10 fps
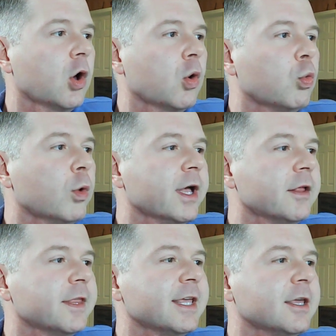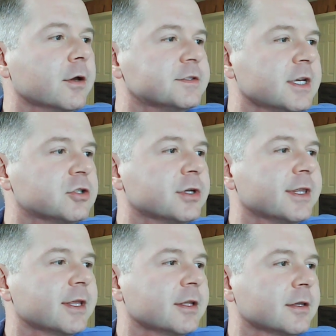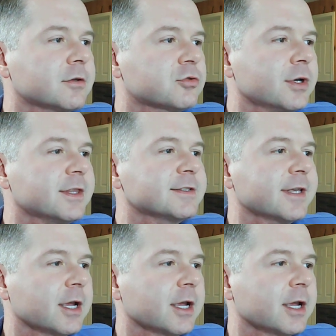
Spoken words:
Will the EEOC treat this